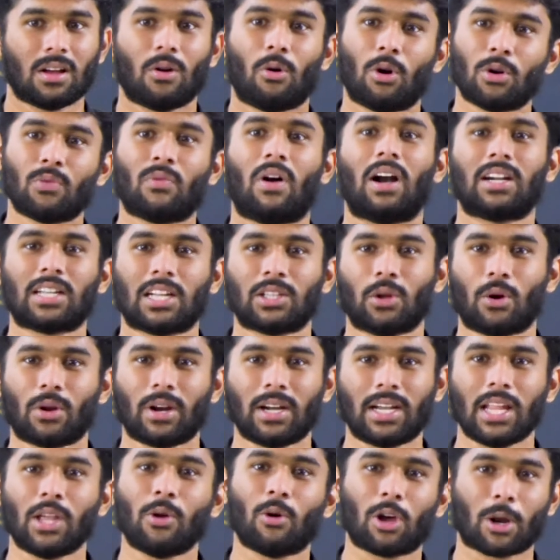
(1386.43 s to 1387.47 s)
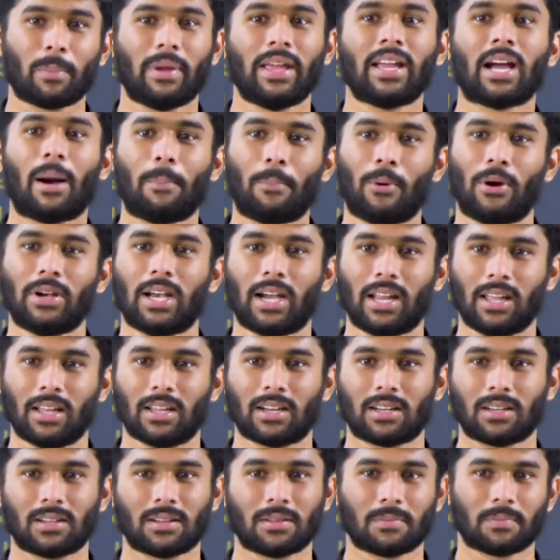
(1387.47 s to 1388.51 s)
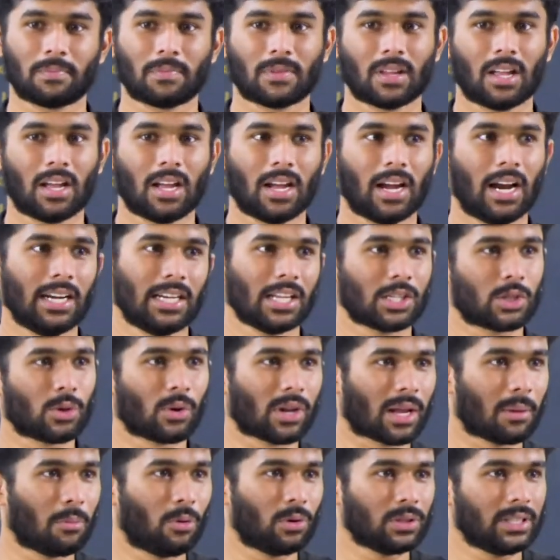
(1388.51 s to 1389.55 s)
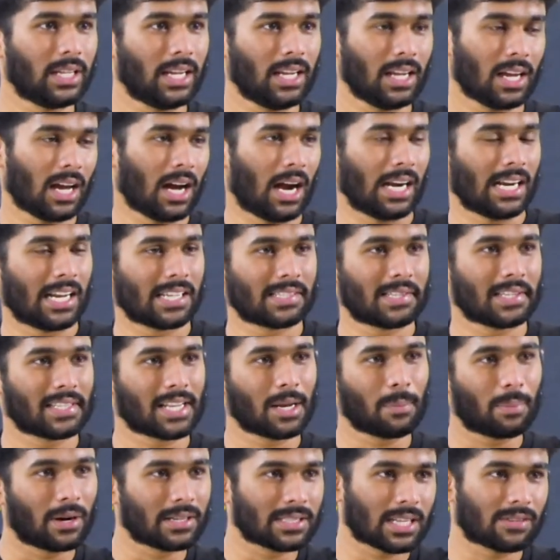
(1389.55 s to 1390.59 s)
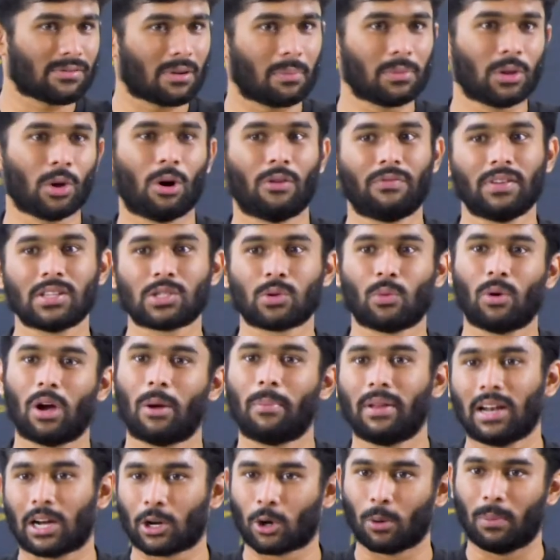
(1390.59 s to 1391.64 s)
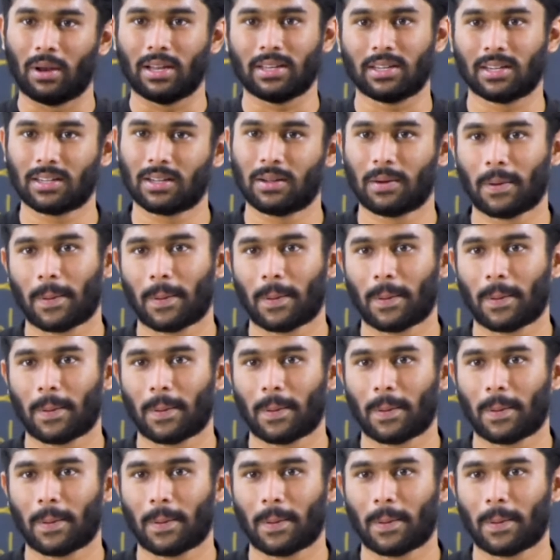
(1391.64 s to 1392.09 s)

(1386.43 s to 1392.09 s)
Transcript: on what authority you are being appointed here. It is to remove the unnecessary person from the office who have been accumulated.